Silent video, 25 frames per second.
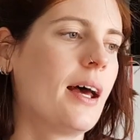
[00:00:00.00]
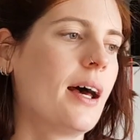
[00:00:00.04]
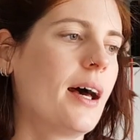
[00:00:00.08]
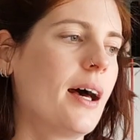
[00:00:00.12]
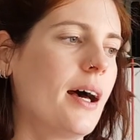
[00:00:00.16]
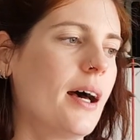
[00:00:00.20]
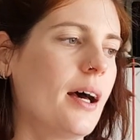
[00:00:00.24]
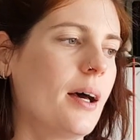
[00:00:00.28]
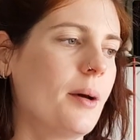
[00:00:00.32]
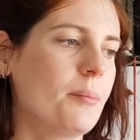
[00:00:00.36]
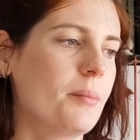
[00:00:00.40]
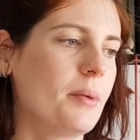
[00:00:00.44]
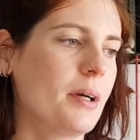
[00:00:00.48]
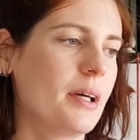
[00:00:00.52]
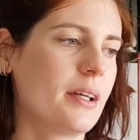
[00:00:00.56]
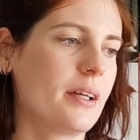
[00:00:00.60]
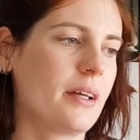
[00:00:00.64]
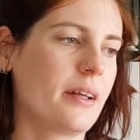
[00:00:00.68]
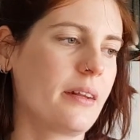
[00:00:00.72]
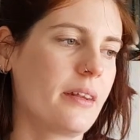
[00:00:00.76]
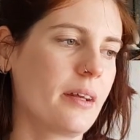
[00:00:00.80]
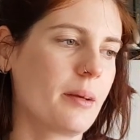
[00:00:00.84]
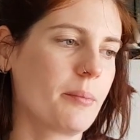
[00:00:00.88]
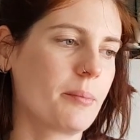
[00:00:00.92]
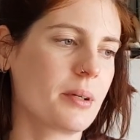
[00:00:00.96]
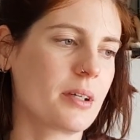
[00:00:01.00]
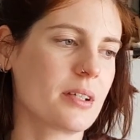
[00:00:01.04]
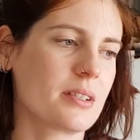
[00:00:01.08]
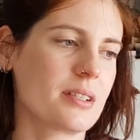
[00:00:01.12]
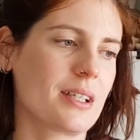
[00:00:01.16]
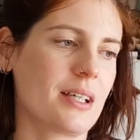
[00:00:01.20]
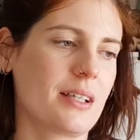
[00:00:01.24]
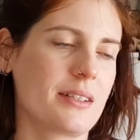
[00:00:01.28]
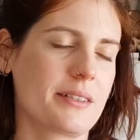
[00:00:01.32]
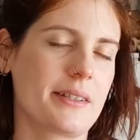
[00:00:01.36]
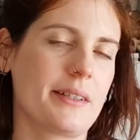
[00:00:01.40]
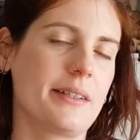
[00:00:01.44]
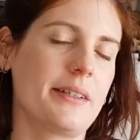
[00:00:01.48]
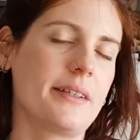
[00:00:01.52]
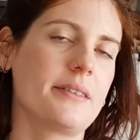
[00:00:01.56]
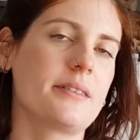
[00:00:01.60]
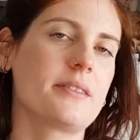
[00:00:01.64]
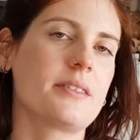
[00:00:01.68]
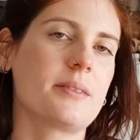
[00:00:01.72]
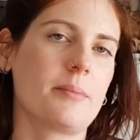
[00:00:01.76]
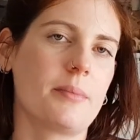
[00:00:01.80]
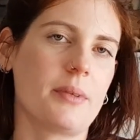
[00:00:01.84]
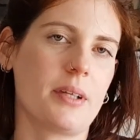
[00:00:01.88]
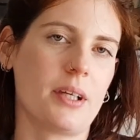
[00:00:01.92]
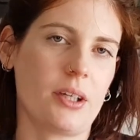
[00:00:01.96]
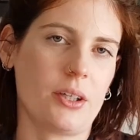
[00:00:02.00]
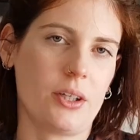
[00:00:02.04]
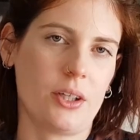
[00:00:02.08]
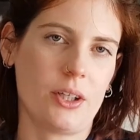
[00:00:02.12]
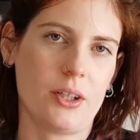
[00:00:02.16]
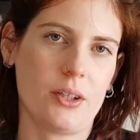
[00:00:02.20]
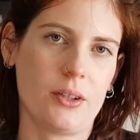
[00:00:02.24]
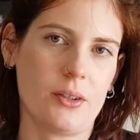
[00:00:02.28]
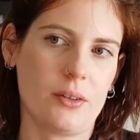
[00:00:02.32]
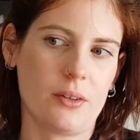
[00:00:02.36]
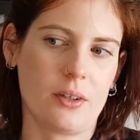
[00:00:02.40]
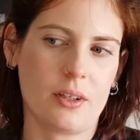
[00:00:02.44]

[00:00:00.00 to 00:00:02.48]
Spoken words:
And I think because I had to learn something new,